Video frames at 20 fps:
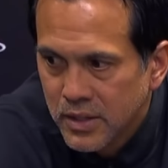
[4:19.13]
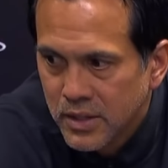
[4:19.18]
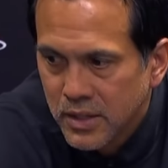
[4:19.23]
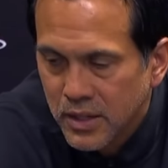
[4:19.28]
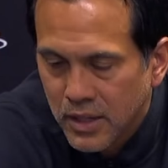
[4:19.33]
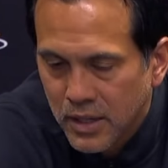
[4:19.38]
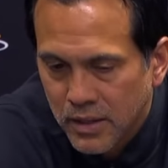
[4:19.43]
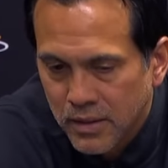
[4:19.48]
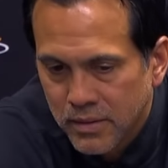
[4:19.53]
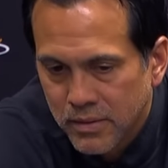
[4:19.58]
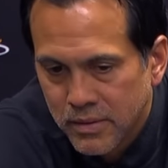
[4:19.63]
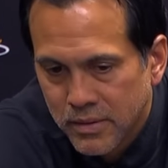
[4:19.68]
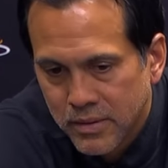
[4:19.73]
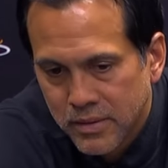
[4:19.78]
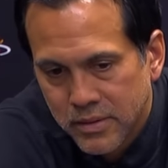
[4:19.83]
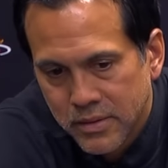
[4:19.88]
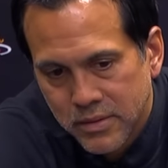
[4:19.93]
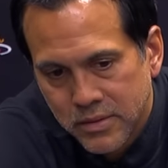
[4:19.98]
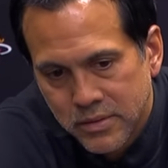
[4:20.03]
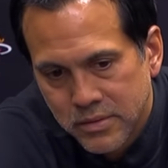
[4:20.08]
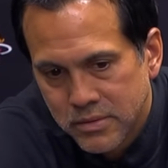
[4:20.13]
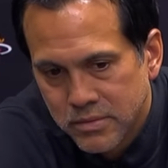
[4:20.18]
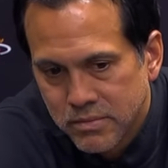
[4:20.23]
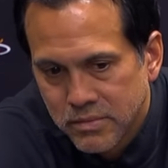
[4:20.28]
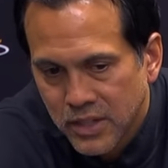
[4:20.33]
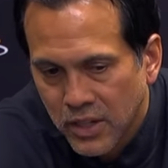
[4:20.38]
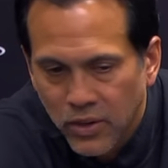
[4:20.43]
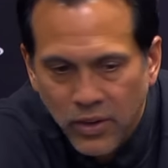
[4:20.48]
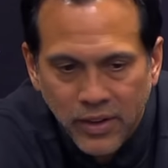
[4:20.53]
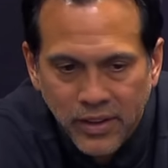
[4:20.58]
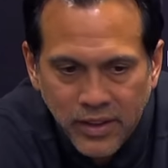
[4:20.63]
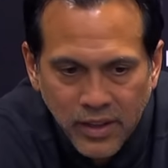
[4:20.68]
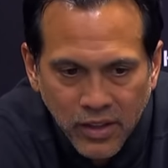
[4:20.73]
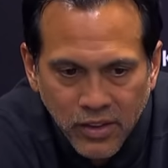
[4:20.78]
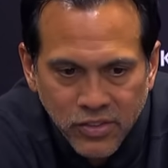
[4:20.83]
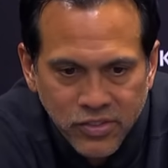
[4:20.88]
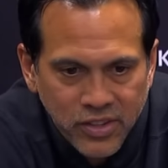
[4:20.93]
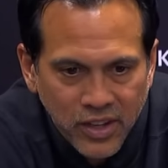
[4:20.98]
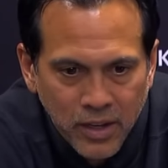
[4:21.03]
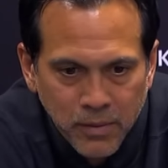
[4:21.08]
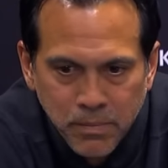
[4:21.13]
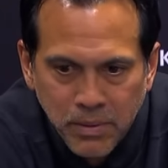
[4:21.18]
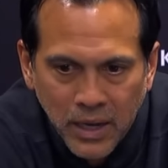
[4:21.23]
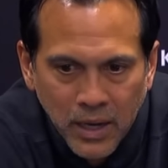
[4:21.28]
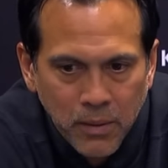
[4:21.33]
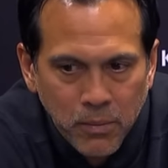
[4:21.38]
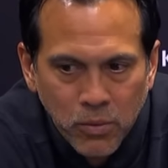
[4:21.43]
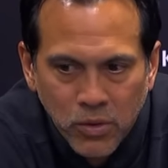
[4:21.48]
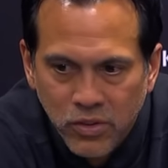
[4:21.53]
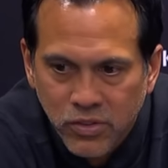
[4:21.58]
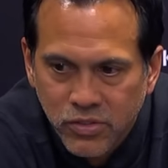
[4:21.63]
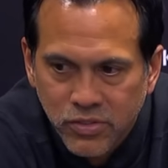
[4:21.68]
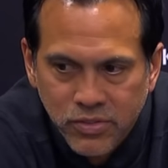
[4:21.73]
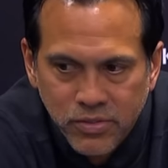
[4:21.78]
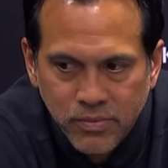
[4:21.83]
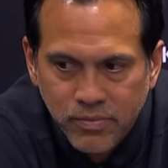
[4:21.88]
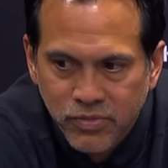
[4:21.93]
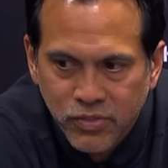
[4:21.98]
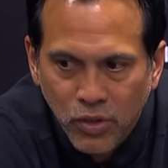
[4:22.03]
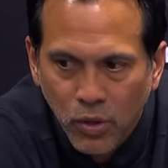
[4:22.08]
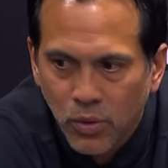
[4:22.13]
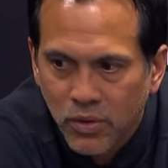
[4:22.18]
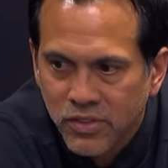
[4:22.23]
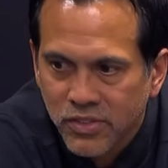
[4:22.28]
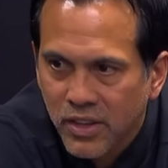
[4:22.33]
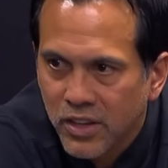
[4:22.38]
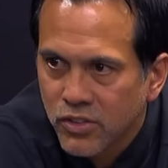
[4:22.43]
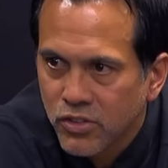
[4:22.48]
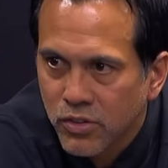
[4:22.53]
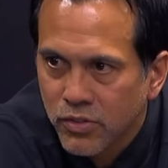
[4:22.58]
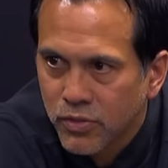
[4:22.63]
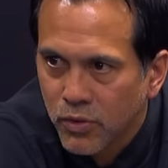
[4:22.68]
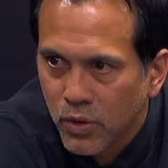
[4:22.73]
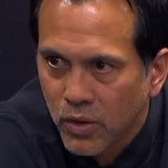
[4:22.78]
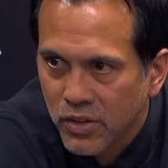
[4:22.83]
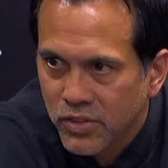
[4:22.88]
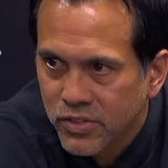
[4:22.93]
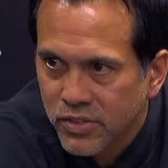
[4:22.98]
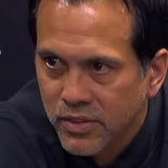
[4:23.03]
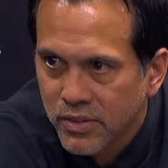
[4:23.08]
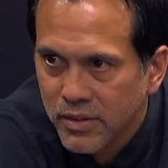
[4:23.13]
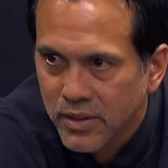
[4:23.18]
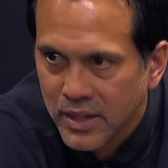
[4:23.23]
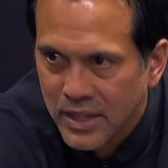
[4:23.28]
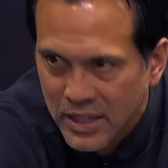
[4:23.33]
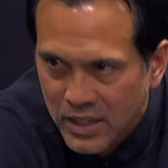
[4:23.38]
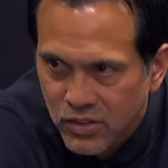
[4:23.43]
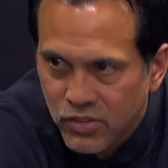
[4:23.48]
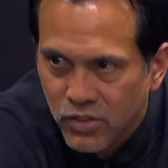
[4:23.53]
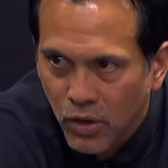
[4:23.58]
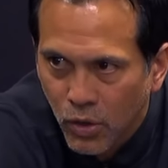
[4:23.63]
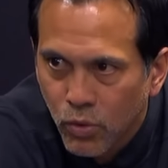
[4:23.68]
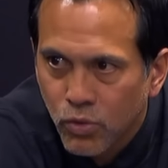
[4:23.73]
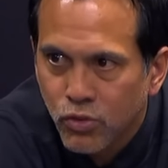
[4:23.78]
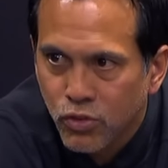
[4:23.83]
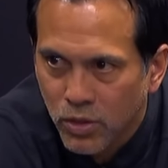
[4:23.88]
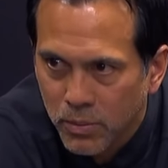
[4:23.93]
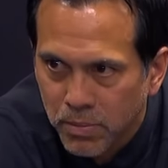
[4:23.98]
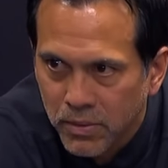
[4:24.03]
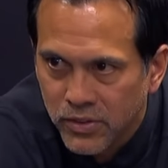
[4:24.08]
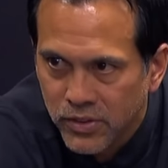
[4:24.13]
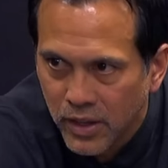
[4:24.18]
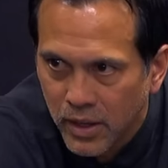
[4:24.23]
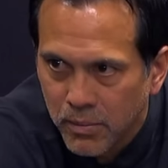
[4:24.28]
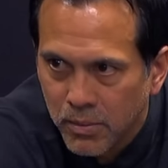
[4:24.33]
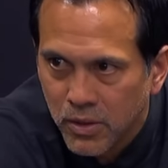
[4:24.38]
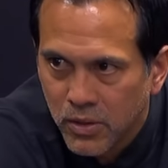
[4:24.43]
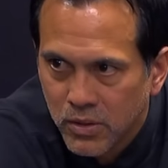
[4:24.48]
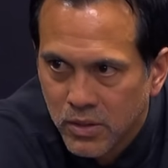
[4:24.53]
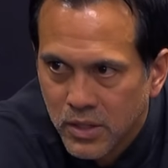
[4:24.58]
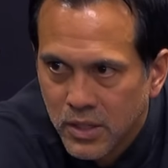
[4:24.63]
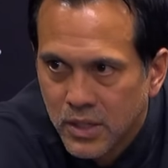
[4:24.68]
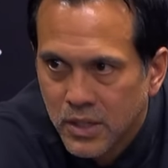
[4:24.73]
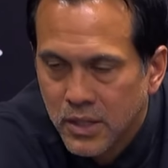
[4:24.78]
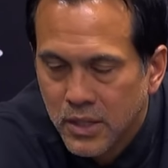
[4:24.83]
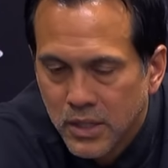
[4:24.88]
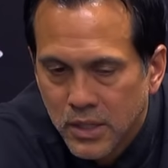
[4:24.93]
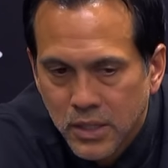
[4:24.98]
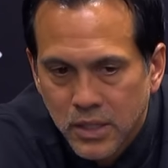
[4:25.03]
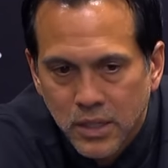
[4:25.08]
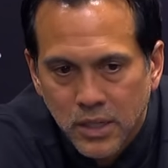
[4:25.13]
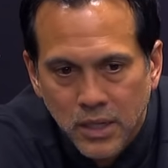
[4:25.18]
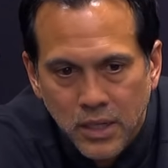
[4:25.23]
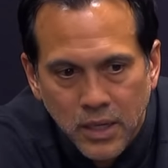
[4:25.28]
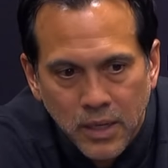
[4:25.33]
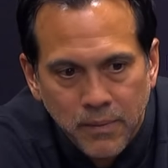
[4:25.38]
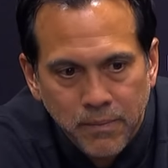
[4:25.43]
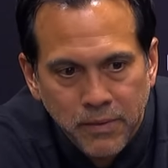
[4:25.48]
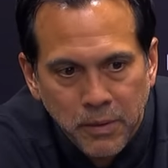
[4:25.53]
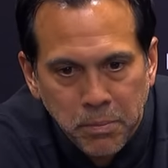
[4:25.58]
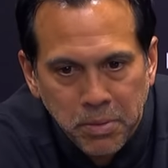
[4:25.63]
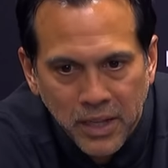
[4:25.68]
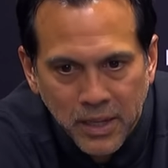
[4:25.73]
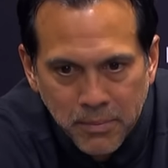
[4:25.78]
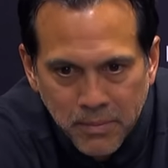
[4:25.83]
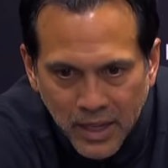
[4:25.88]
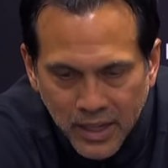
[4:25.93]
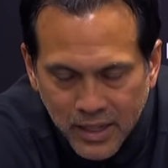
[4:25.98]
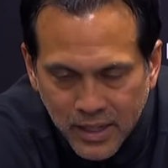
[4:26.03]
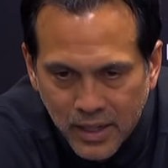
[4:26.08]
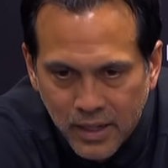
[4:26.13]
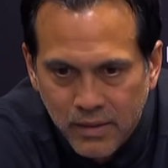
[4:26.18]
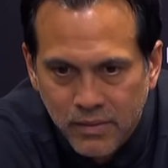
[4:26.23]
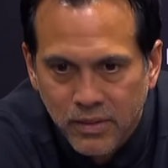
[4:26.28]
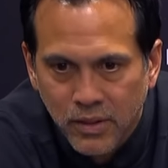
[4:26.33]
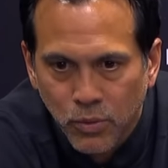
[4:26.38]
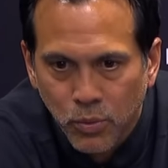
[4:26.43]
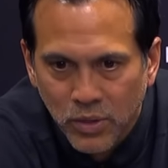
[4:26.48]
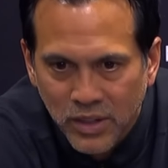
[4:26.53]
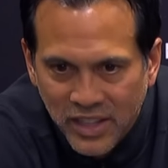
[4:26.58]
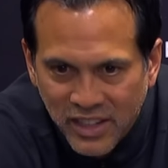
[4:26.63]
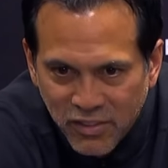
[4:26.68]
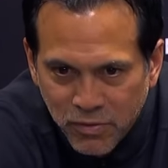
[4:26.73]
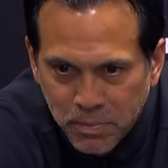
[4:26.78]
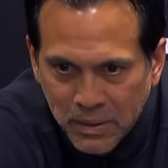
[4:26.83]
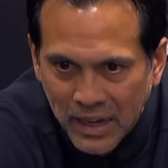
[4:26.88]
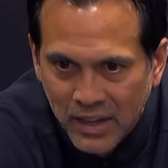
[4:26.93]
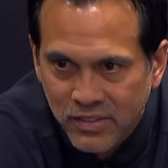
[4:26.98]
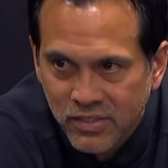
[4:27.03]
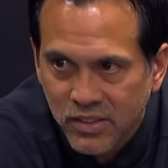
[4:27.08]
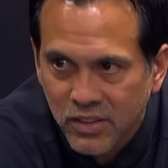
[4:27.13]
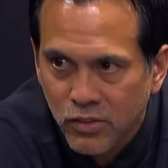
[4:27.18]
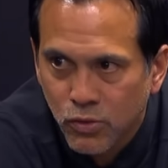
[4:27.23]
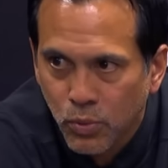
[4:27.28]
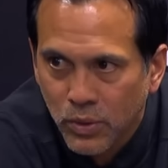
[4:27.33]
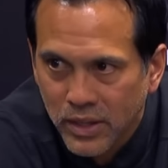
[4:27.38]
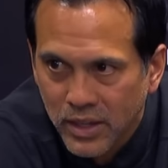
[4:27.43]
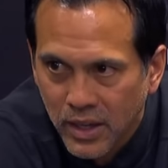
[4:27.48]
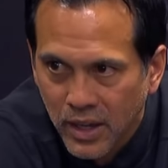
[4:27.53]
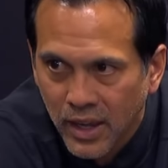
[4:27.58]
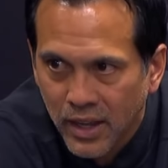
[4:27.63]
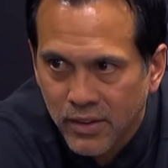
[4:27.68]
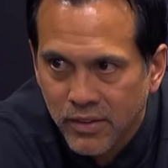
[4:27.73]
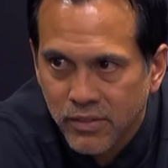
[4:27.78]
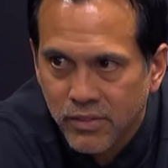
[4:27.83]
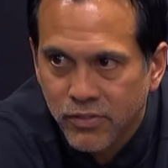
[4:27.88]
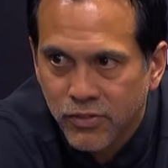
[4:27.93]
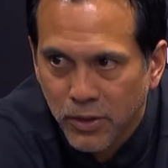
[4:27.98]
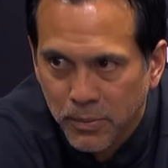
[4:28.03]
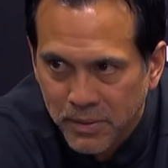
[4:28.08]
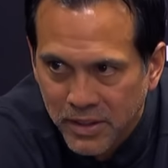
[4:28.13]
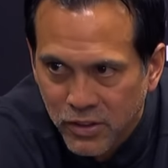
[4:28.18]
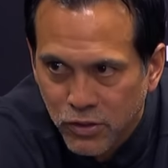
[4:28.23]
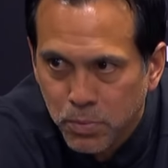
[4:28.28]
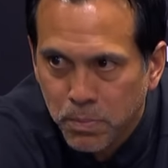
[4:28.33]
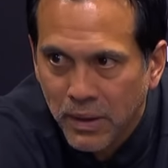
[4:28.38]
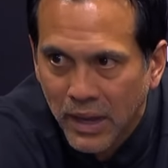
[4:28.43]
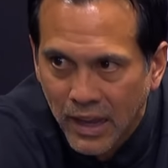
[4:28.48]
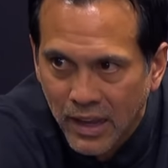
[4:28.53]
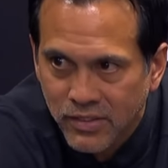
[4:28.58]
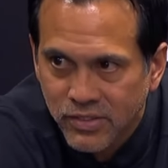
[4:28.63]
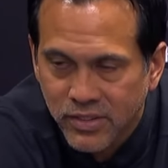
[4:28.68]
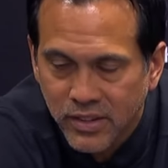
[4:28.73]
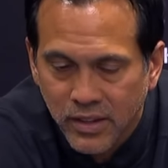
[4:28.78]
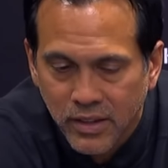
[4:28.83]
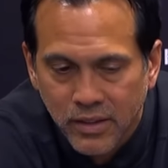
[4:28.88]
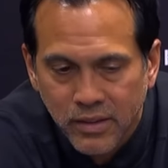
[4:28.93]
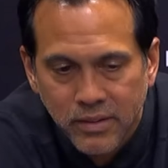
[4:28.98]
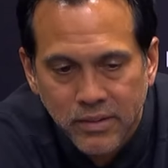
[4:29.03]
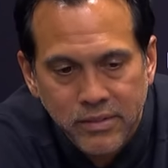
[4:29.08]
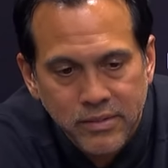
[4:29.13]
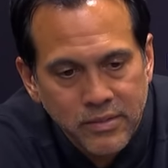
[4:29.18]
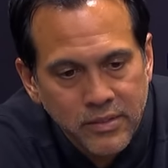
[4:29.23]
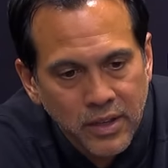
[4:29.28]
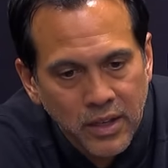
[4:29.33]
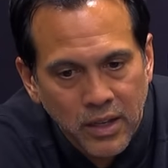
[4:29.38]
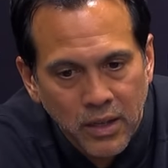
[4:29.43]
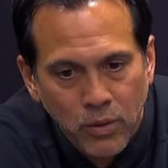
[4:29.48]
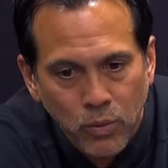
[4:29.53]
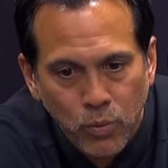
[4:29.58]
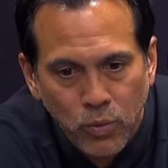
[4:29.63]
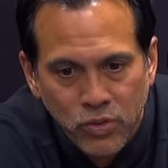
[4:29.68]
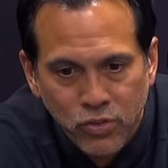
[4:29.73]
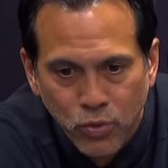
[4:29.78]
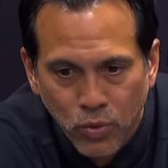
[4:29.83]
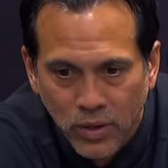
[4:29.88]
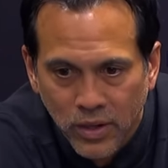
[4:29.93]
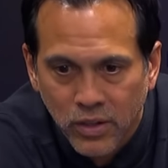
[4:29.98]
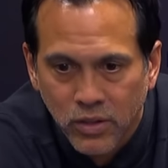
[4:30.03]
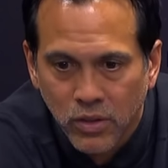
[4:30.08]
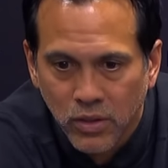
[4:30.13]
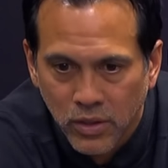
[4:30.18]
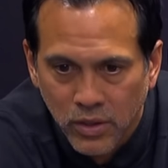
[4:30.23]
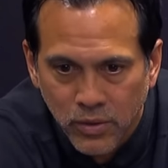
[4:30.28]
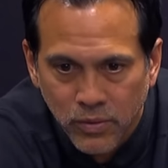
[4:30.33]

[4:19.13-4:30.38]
You know, on the other side, Bam was so essential for us. His own triple-double, the playmaking, the relief baskets we got from his passing was critical.